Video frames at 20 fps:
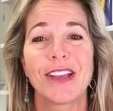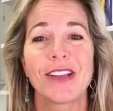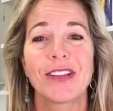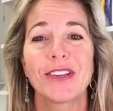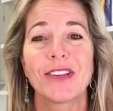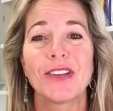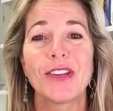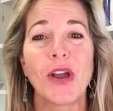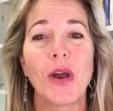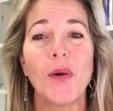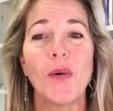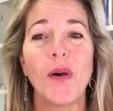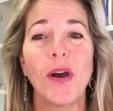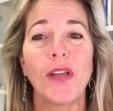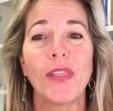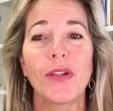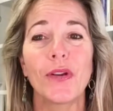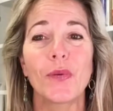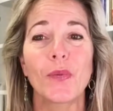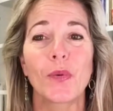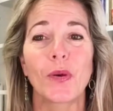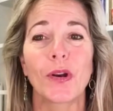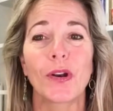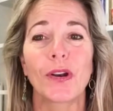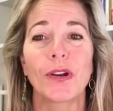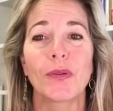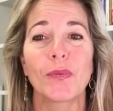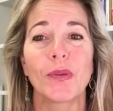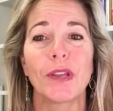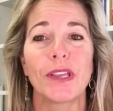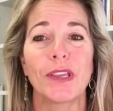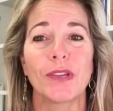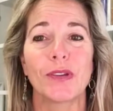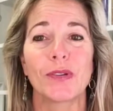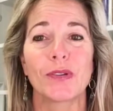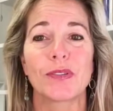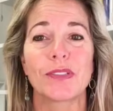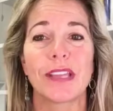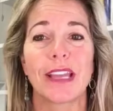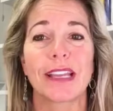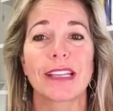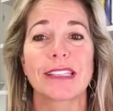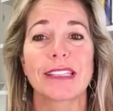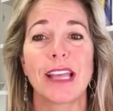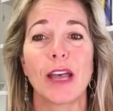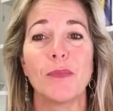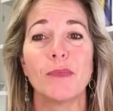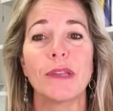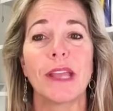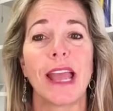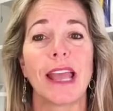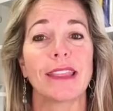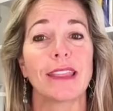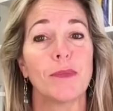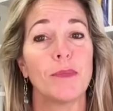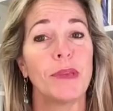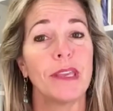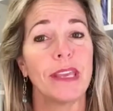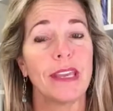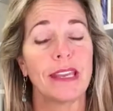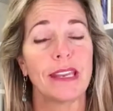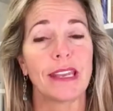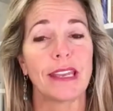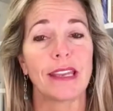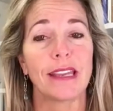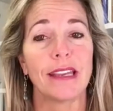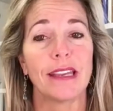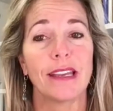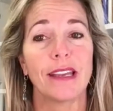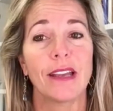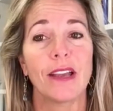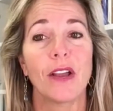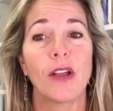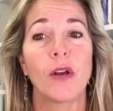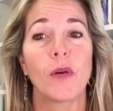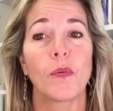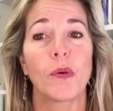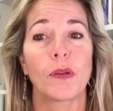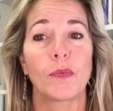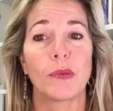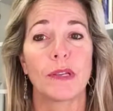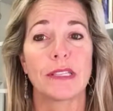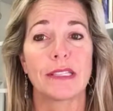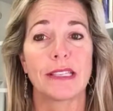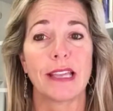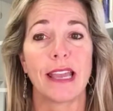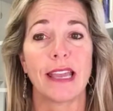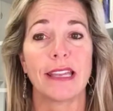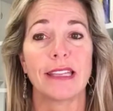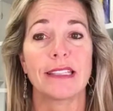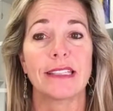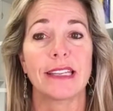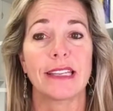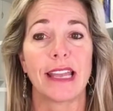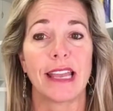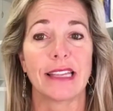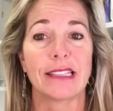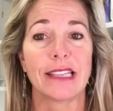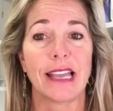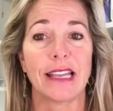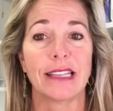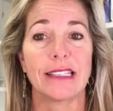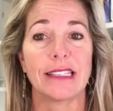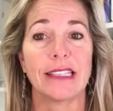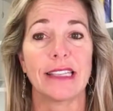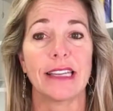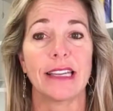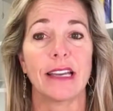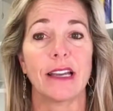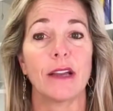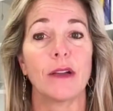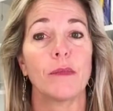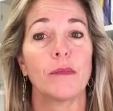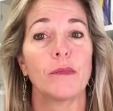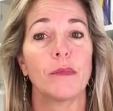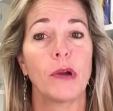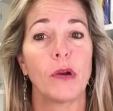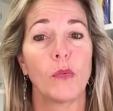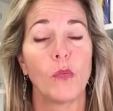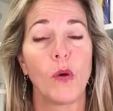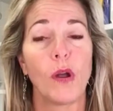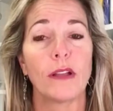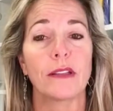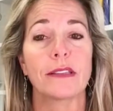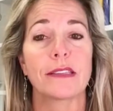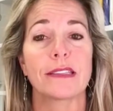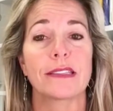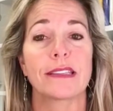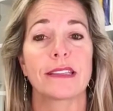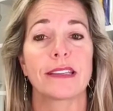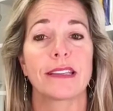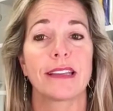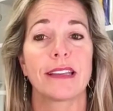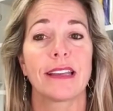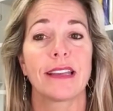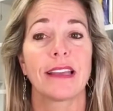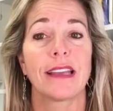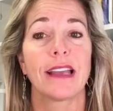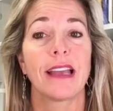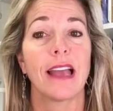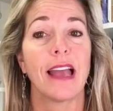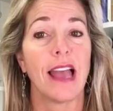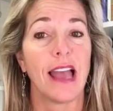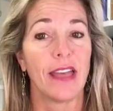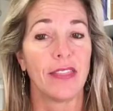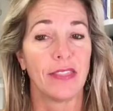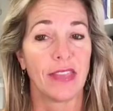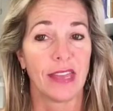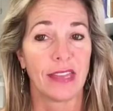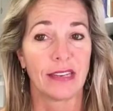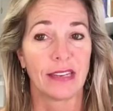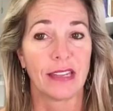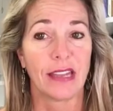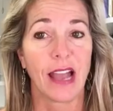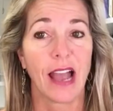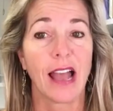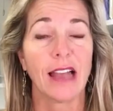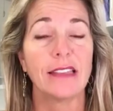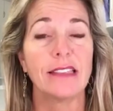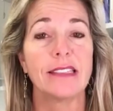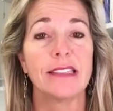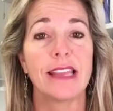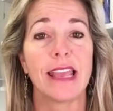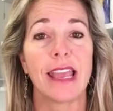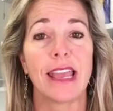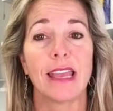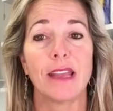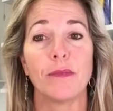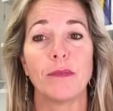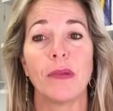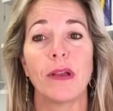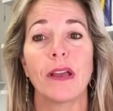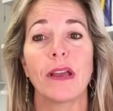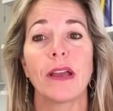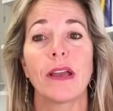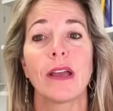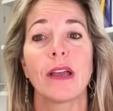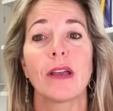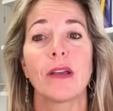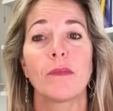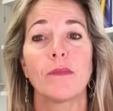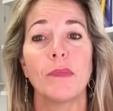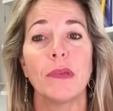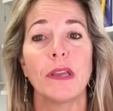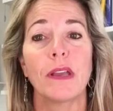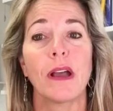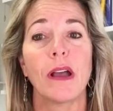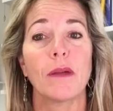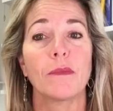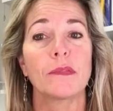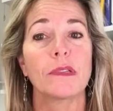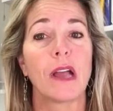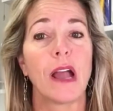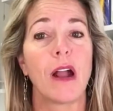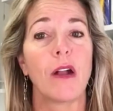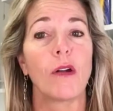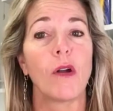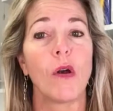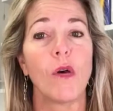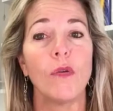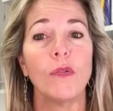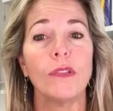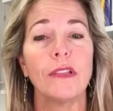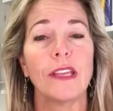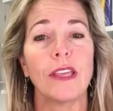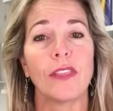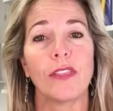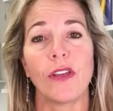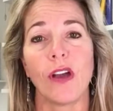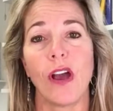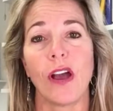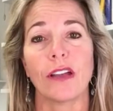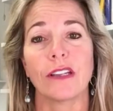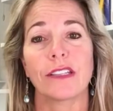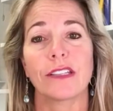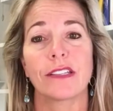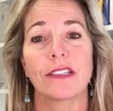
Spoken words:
No other word we use except at the beginning when we say today's idea but once. And then God's name becomes our only thought,